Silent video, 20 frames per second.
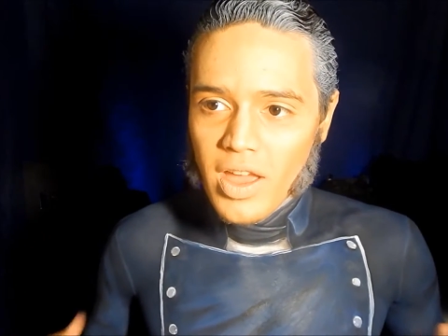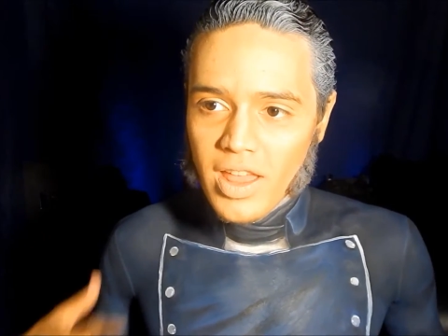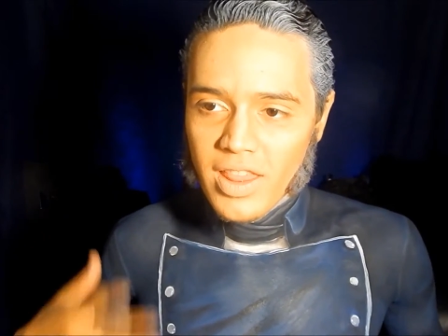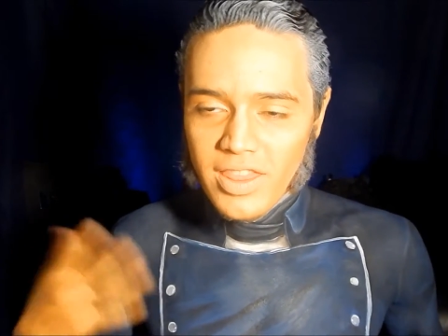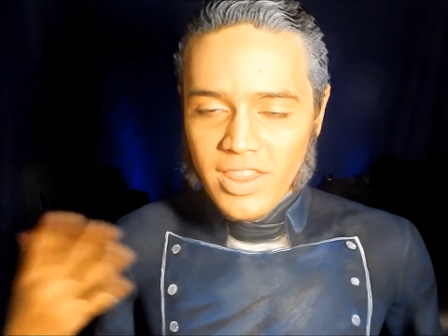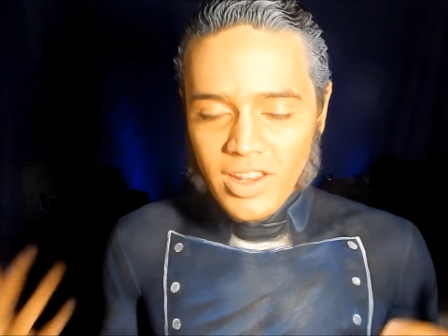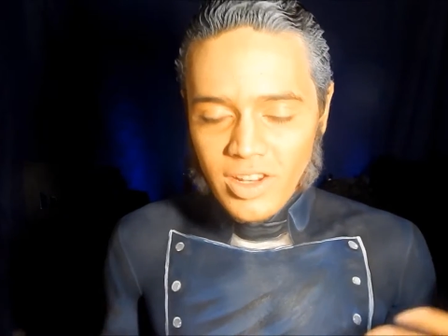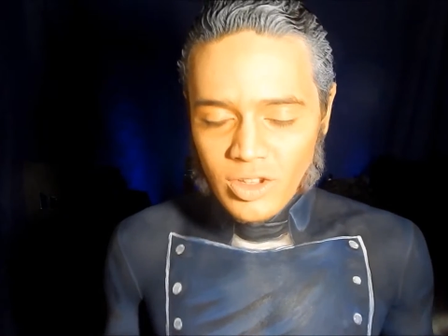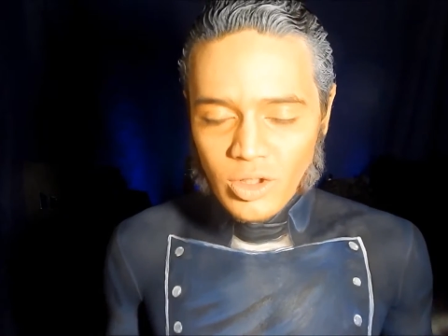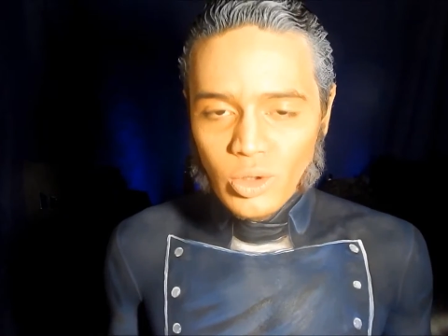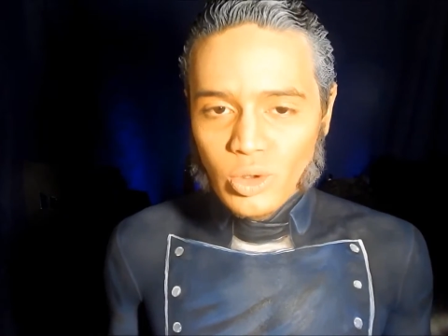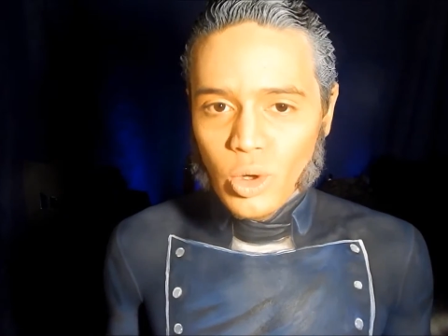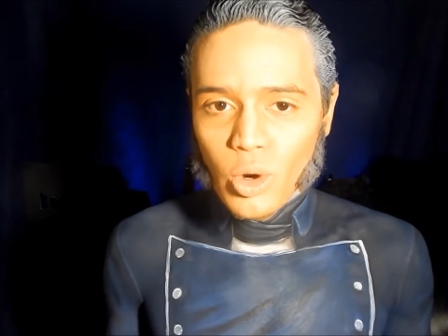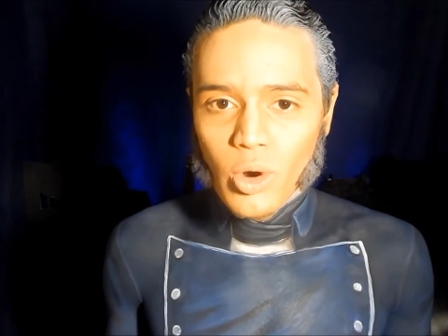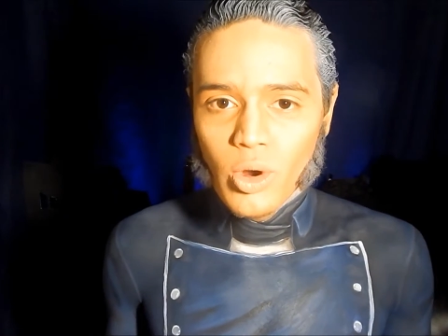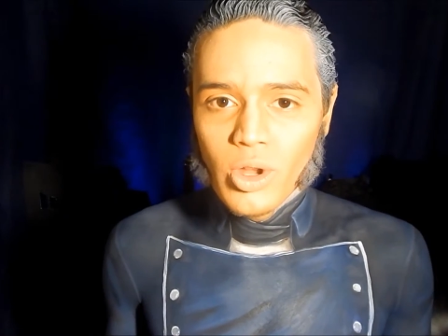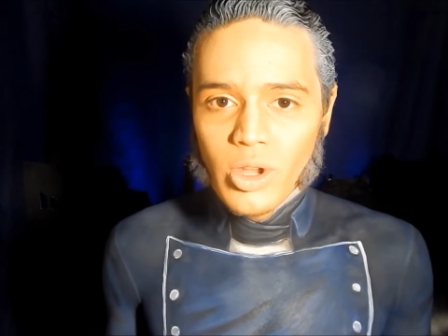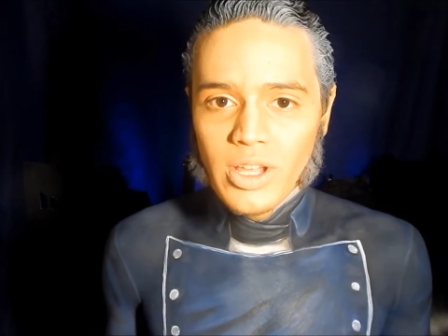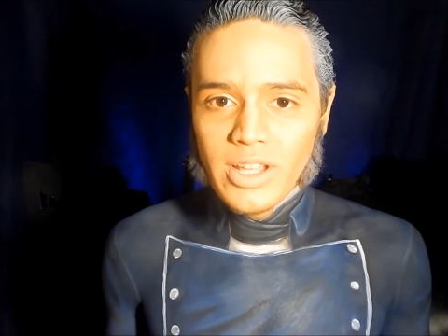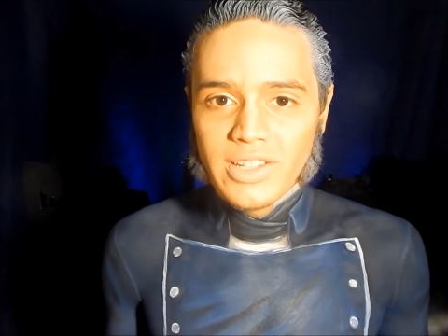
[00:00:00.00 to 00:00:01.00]
this
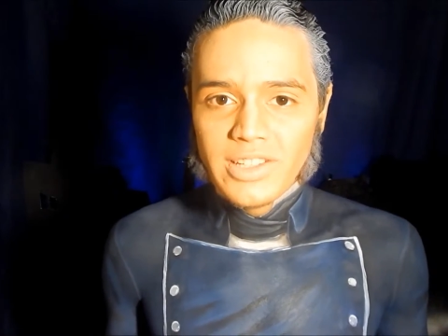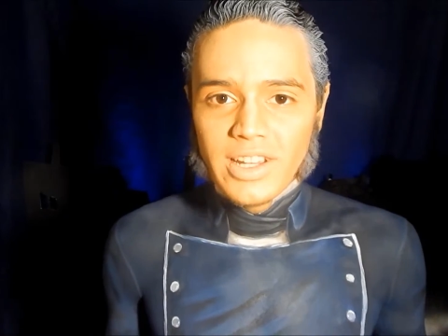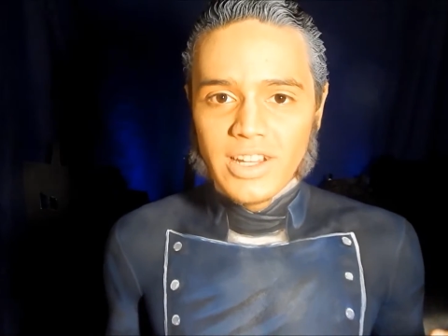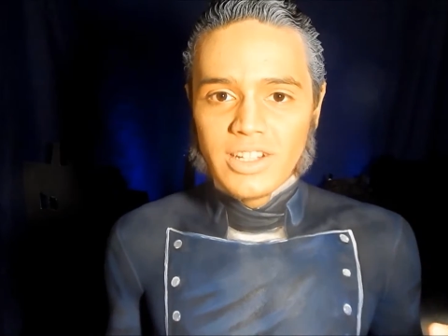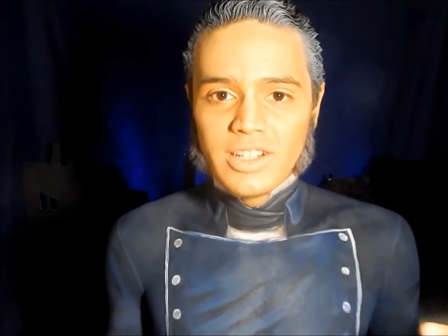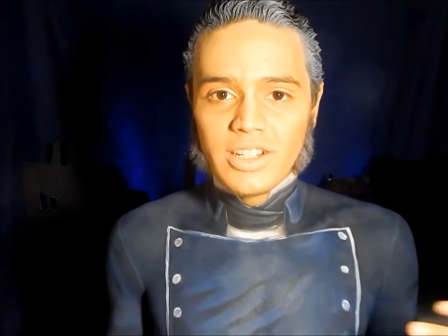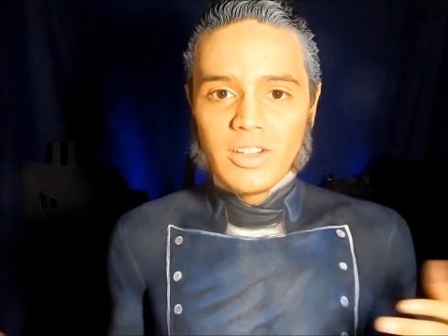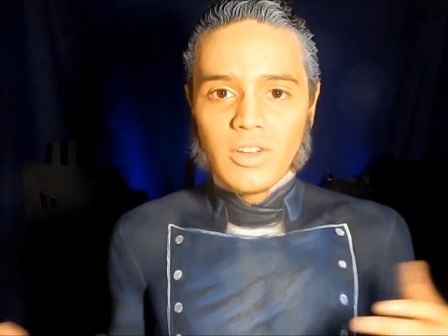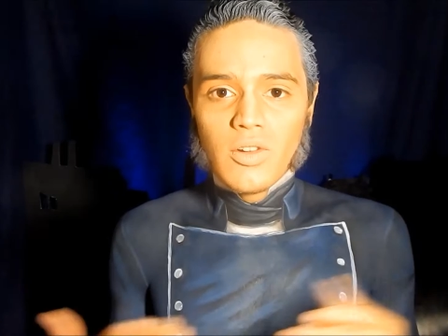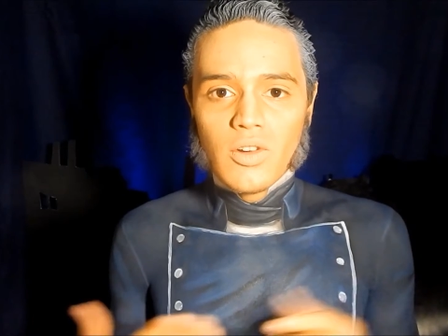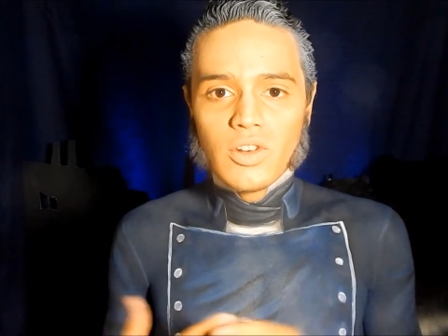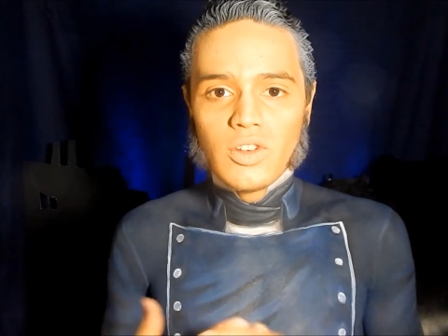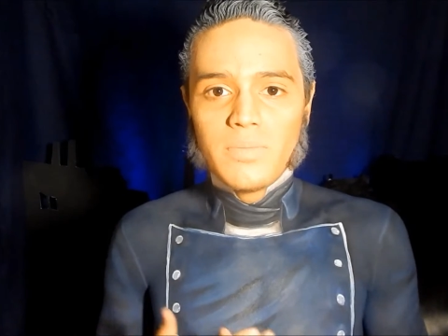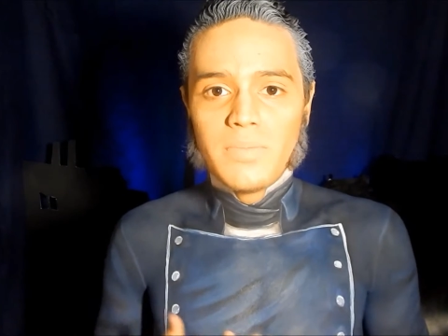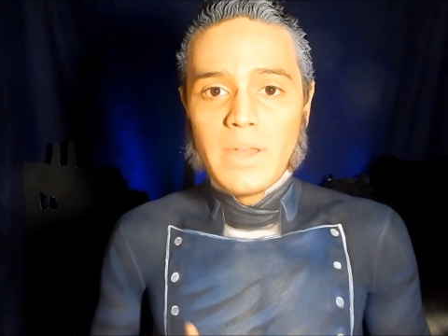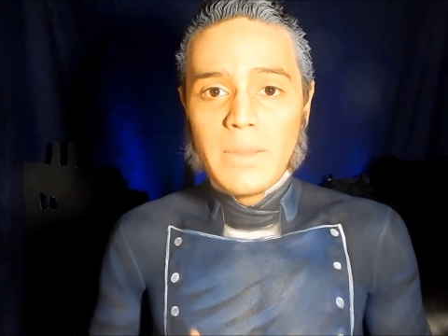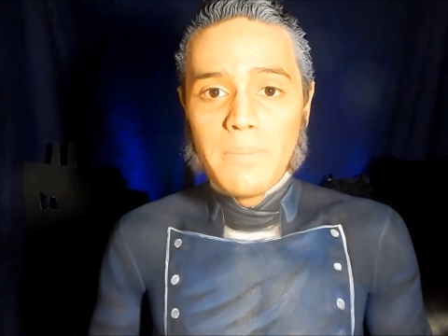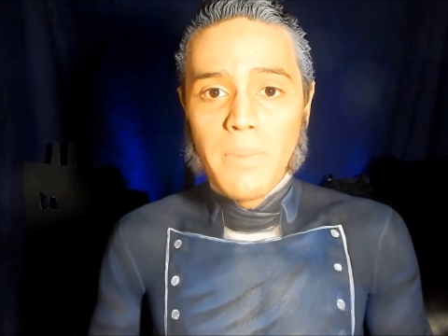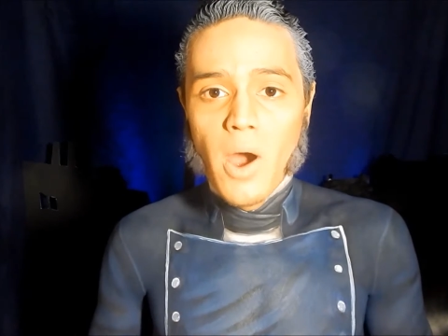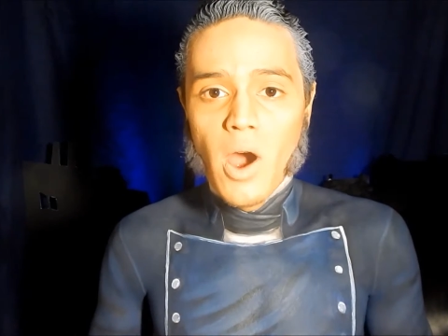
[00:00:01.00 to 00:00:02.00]
tutorial is actually going to
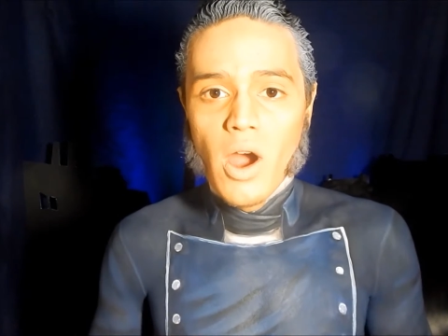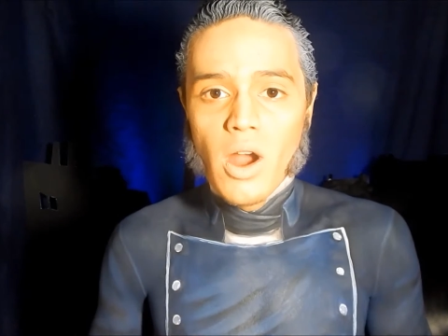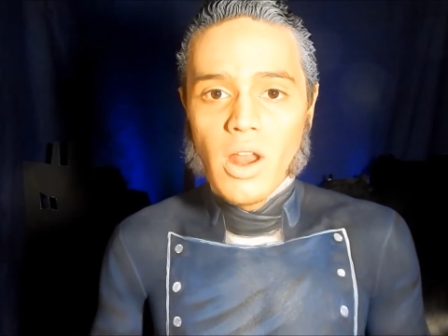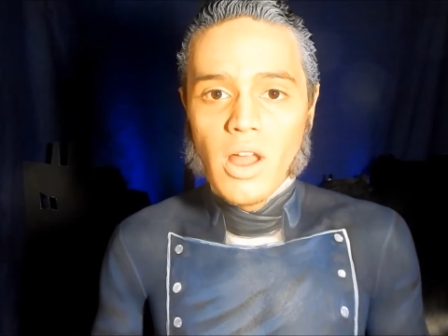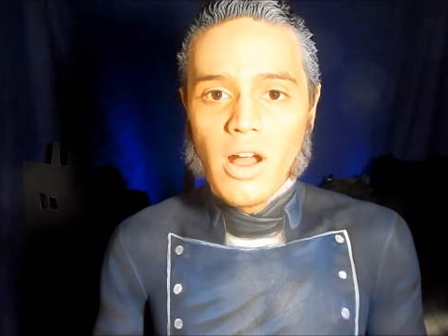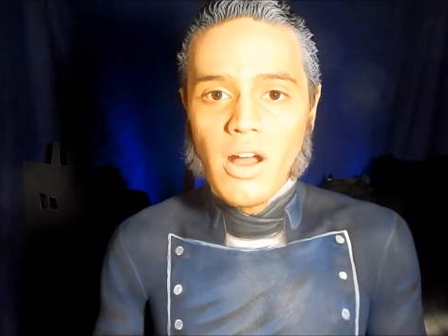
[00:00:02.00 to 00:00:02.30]
be part